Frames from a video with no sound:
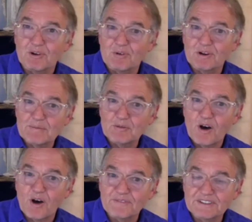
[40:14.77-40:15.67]
what women
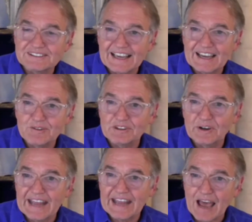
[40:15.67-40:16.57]
will often say when
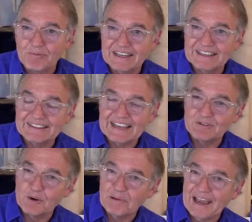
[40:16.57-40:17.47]
they're unhappy and they have
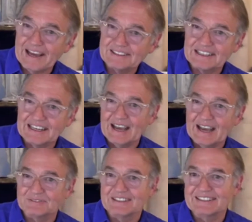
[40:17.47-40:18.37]
no passion
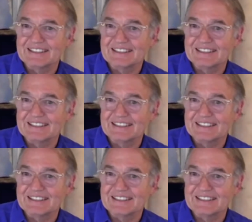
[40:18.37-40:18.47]
left and